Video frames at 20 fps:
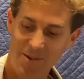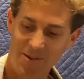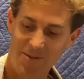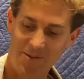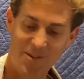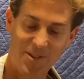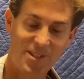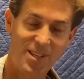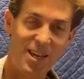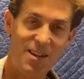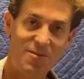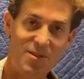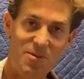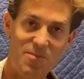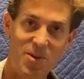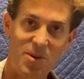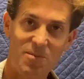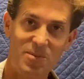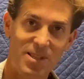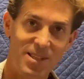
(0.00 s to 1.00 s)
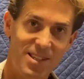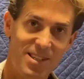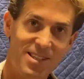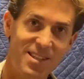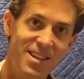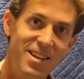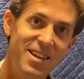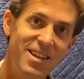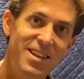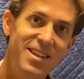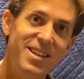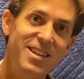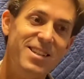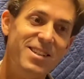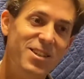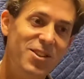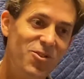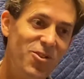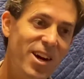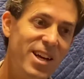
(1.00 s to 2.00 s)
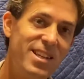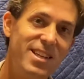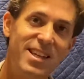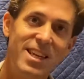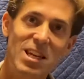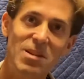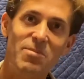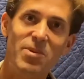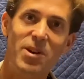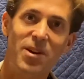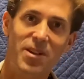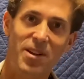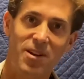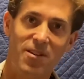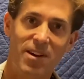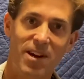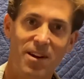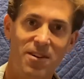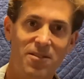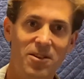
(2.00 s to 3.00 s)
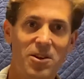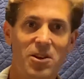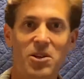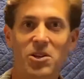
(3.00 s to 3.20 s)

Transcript: for safety purposes, to try to keep it on the ground.